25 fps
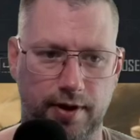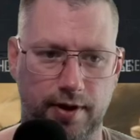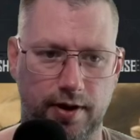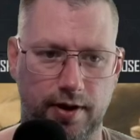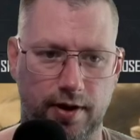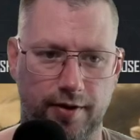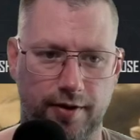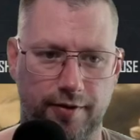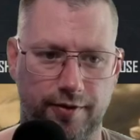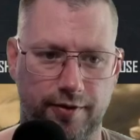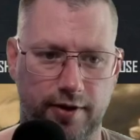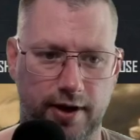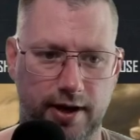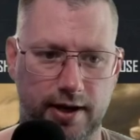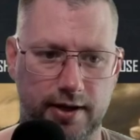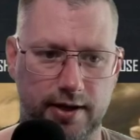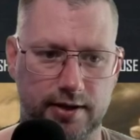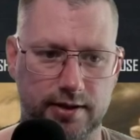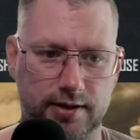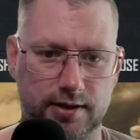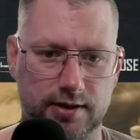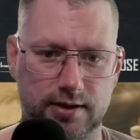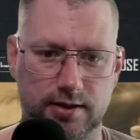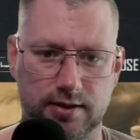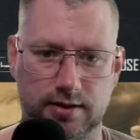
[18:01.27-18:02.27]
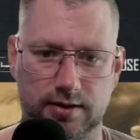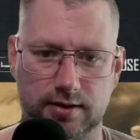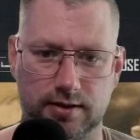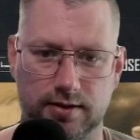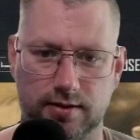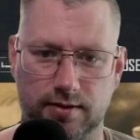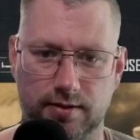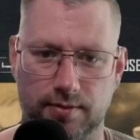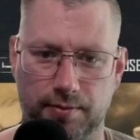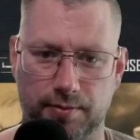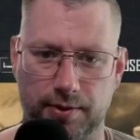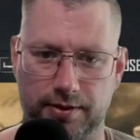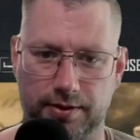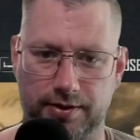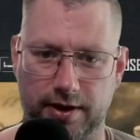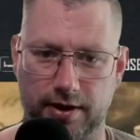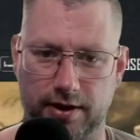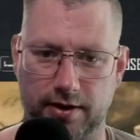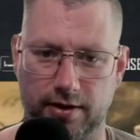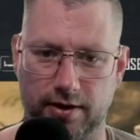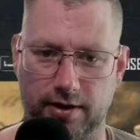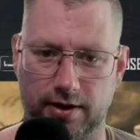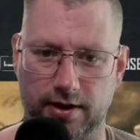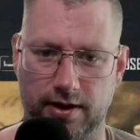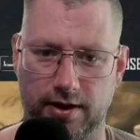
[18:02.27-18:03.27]
friends, but
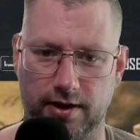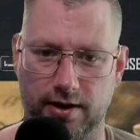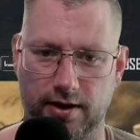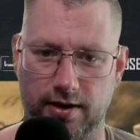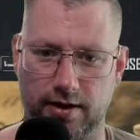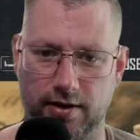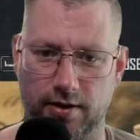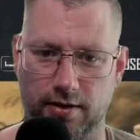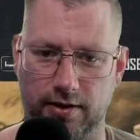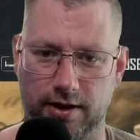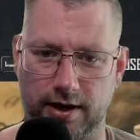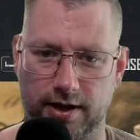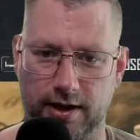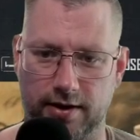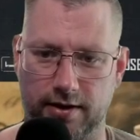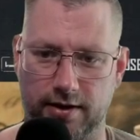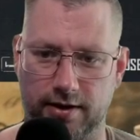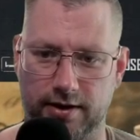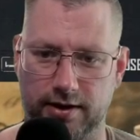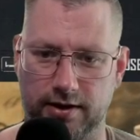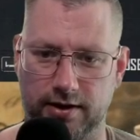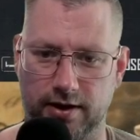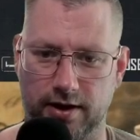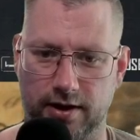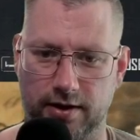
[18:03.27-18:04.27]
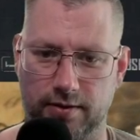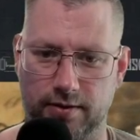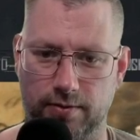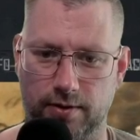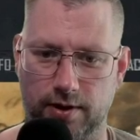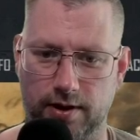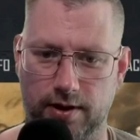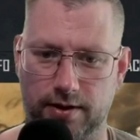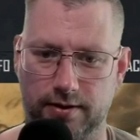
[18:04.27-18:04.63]
they're they're in the other one.